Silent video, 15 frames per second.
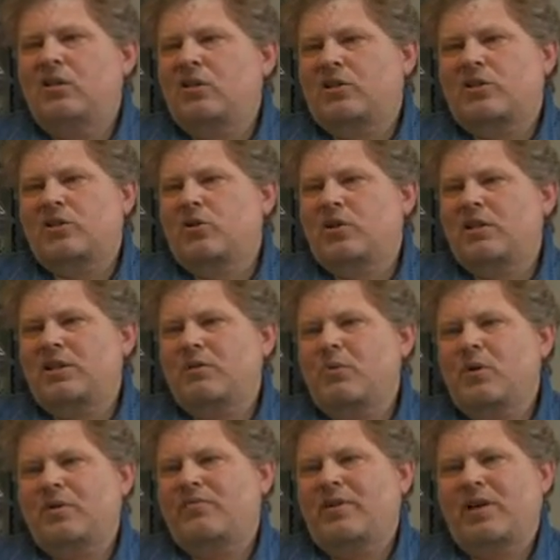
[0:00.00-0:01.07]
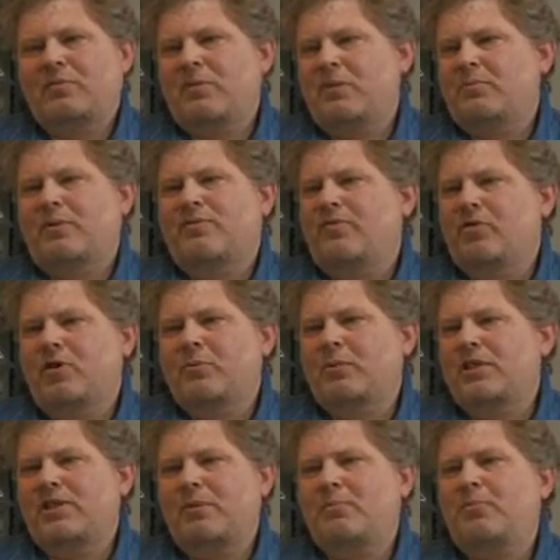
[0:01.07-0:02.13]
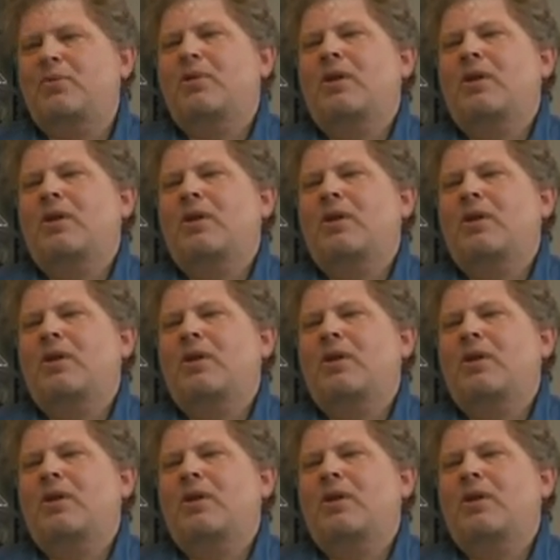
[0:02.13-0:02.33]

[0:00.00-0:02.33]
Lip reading: Look, George, it won't affect my performance, I